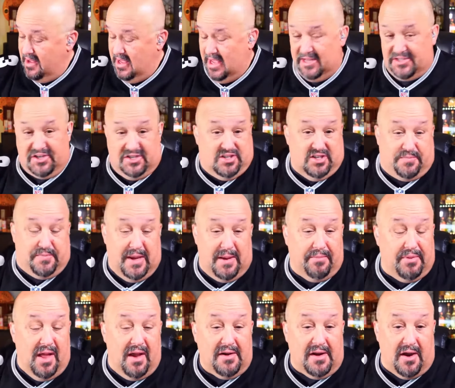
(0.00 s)
It should just be a
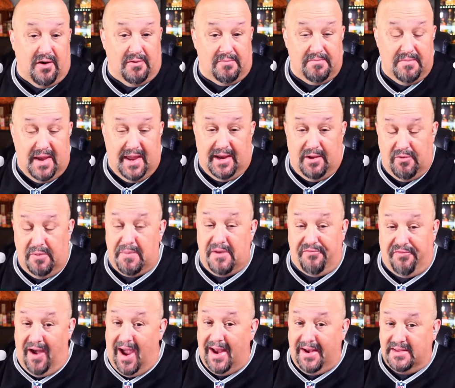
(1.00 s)
Blanco, and it would be
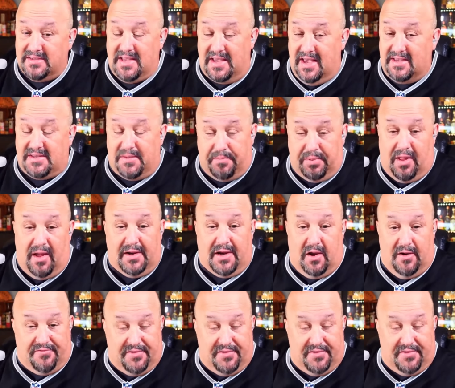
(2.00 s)
fine as a Blanco.